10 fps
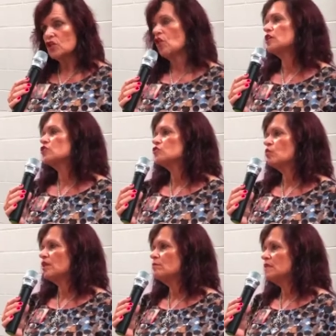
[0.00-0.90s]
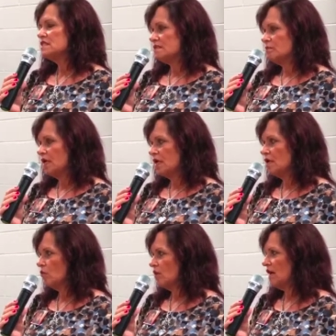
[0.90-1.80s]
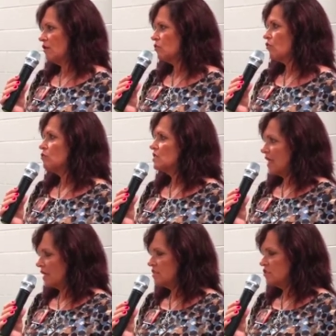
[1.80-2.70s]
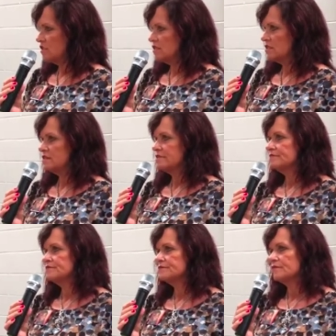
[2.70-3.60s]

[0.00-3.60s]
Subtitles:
was charged with a misdemeanor without gross negligence,